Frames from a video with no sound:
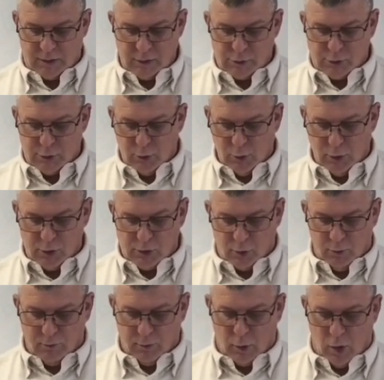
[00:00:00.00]
and the stewards
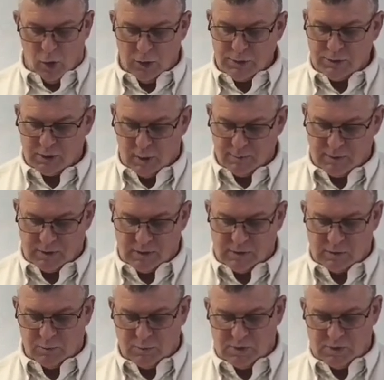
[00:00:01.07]
over all the substance and